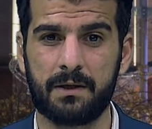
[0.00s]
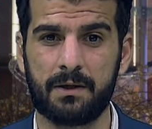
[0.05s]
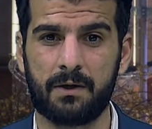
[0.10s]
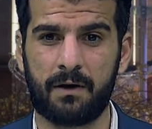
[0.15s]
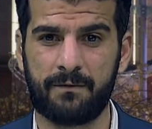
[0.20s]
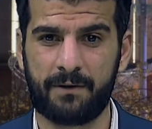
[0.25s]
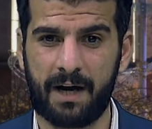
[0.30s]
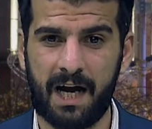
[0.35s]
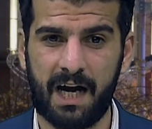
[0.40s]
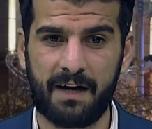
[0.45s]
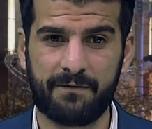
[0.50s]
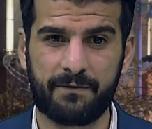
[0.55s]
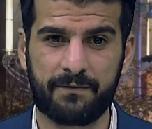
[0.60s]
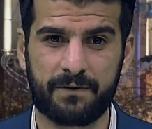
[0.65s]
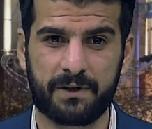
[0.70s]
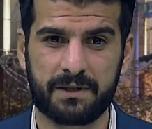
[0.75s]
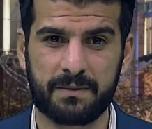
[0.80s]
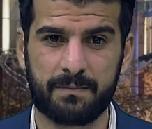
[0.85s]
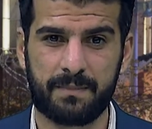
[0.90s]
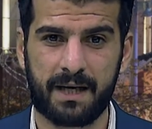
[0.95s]
Over half of
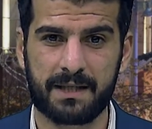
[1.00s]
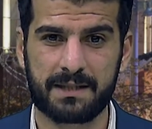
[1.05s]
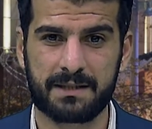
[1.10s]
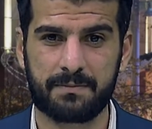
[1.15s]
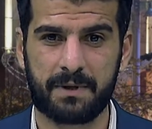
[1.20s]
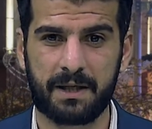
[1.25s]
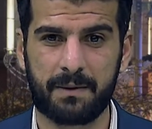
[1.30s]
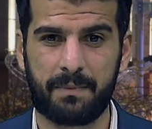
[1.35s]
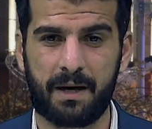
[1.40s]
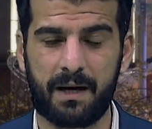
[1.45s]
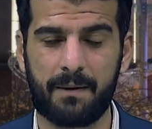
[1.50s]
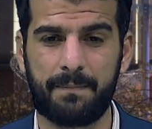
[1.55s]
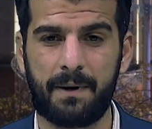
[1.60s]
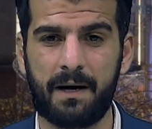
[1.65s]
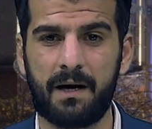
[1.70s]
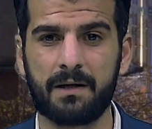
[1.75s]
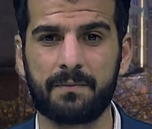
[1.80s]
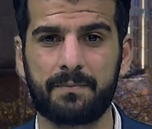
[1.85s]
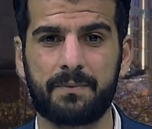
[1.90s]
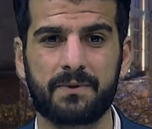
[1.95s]
the demands made by
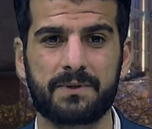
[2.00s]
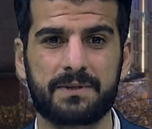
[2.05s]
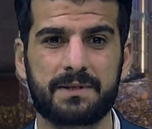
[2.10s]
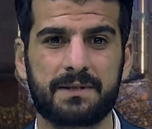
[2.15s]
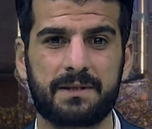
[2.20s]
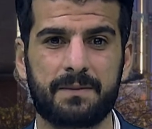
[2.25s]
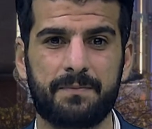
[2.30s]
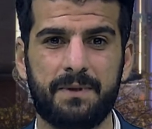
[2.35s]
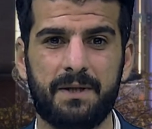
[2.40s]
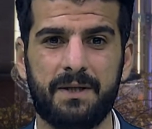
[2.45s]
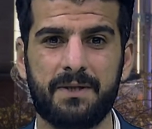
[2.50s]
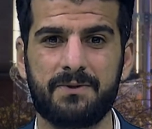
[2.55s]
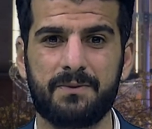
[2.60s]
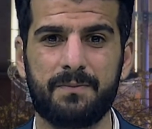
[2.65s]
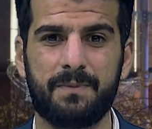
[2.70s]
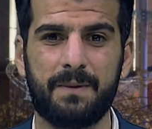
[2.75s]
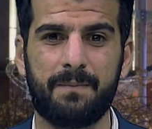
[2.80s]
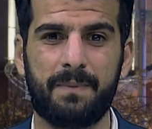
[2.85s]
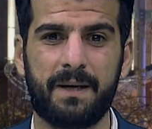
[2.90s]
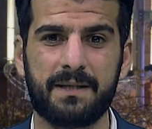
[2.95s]
park posters appear to
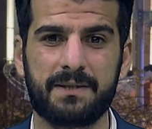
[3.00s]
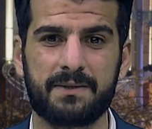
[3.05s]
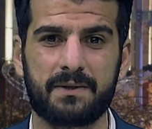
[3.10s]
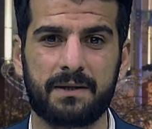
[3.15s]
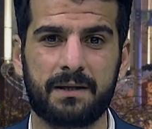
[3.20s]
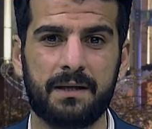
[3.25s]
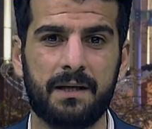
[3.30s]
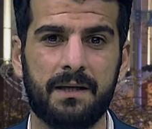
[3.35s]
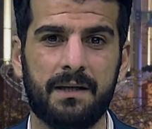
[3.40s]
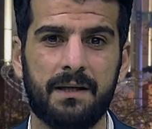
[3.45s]
be based on